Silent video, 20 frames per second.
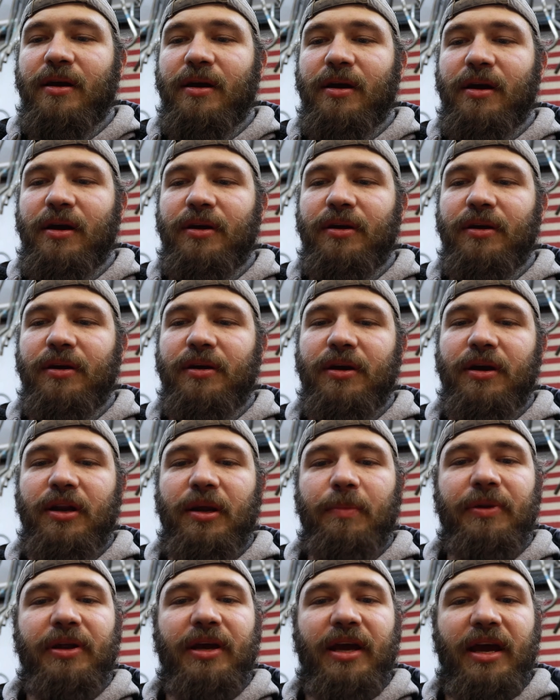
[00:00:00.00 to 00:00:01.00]
Uh, you can cut
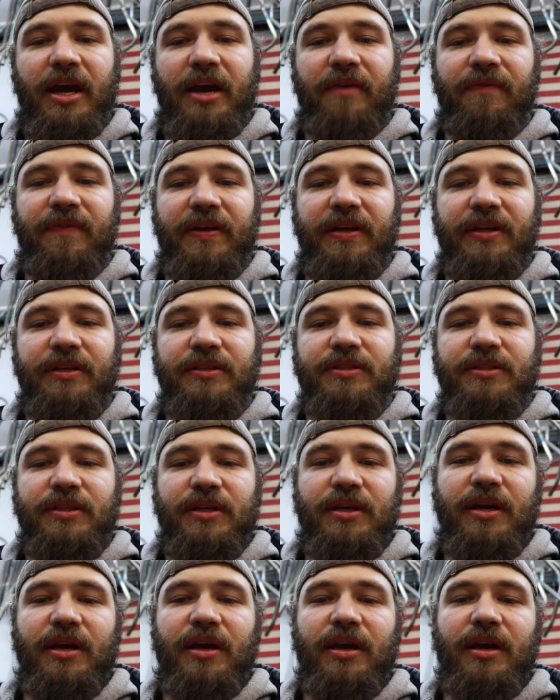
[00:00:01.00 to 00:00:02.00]
up to half inch,
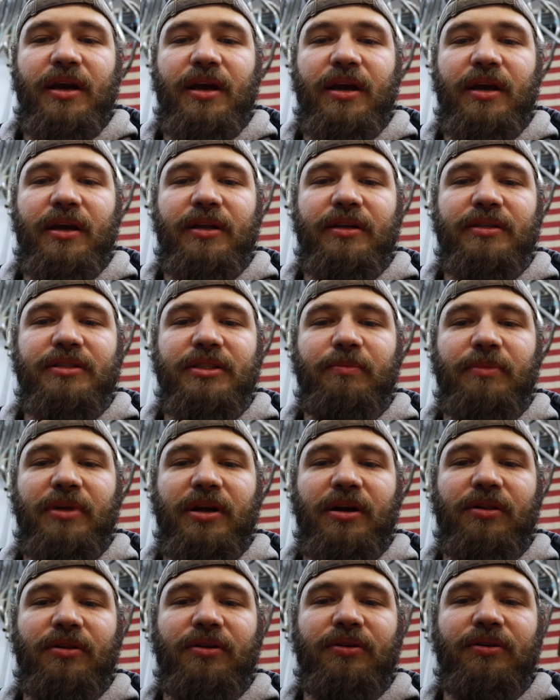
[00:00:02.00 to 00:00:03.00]
and something
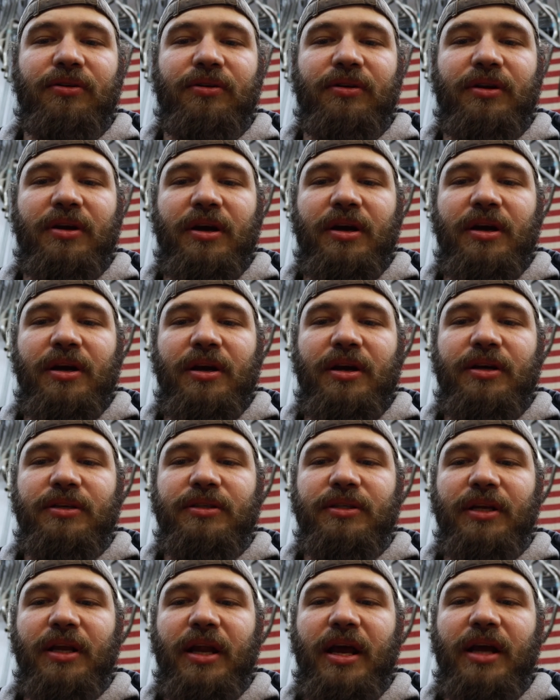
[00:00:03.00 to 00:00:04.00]
I learned
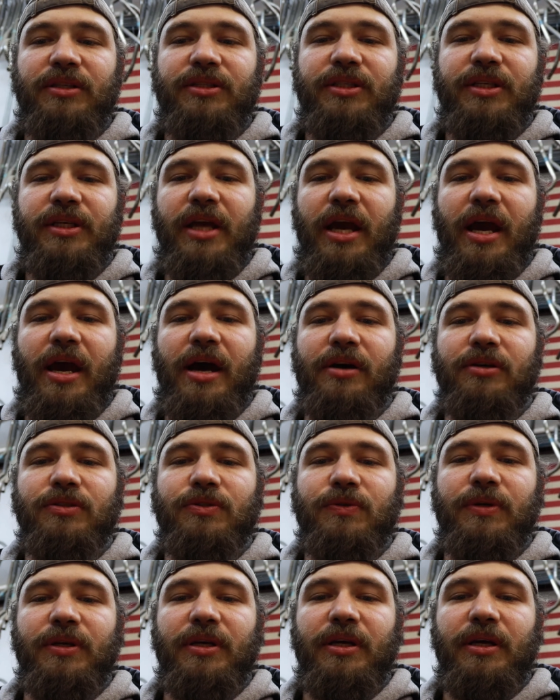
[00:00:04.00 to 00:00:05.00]
is you can actually
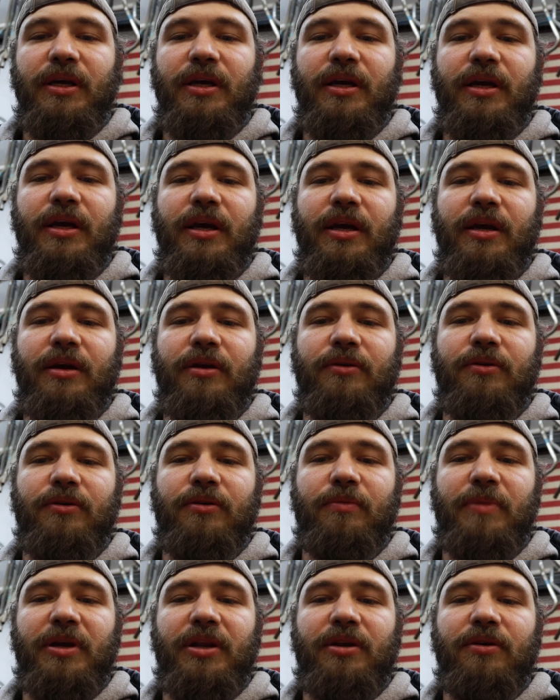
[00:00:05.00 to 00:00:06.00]
gouge with it, and I
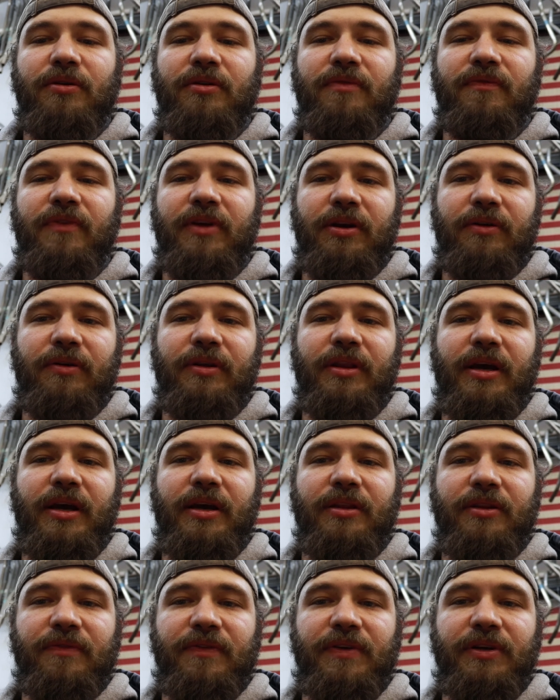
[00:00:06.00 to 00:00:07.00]
will be doing a video on
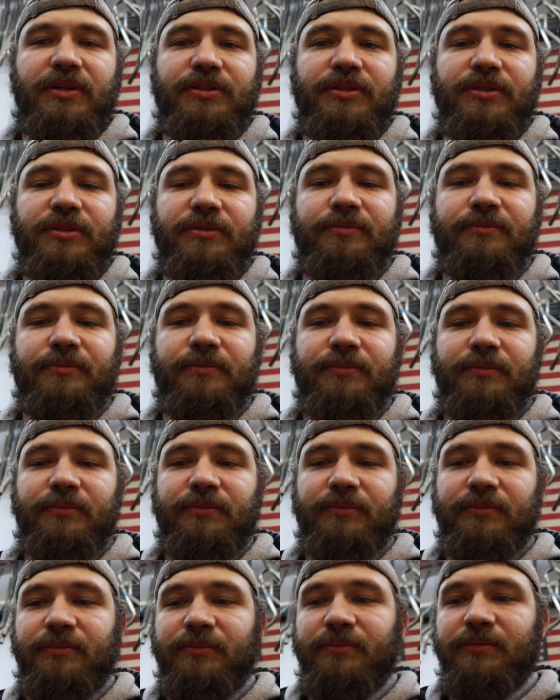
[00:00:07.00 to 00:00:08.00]
that in the future.
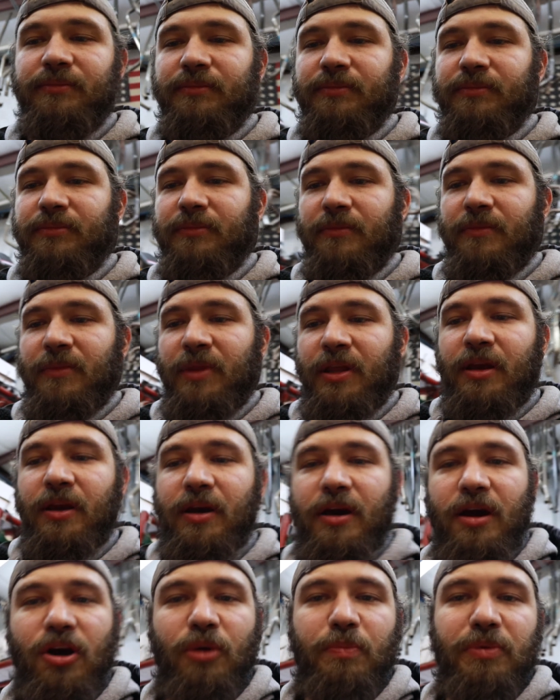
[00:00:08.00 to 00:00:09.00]

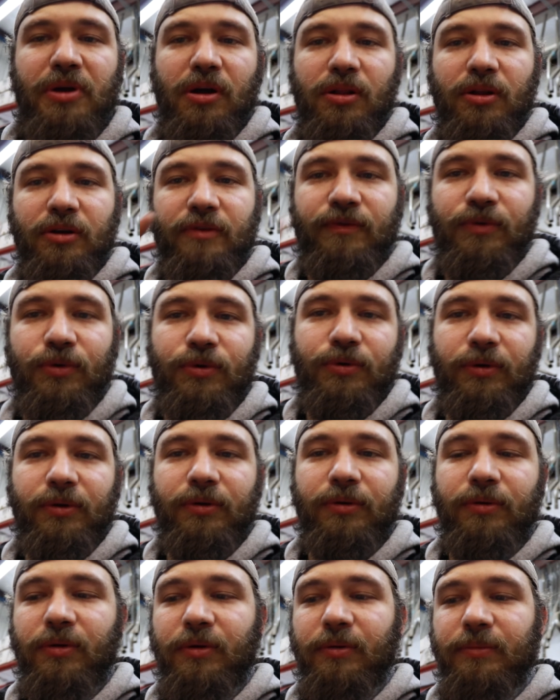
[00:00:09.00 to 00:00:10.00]
I hope y'all look forward
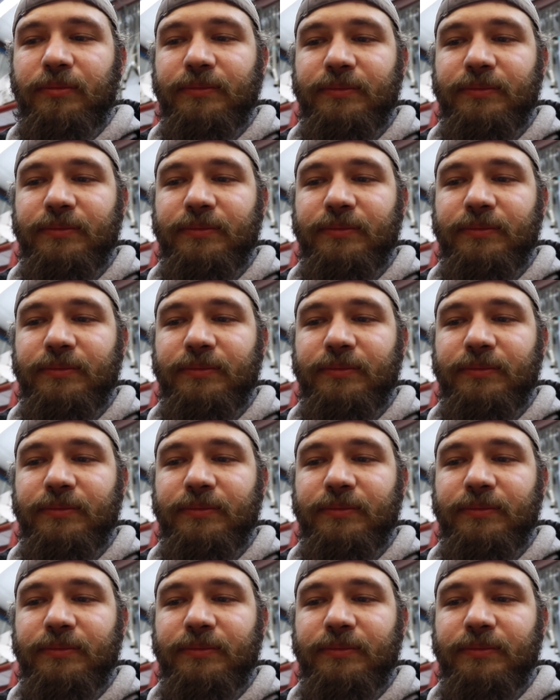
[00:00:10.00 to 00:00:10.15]
to it.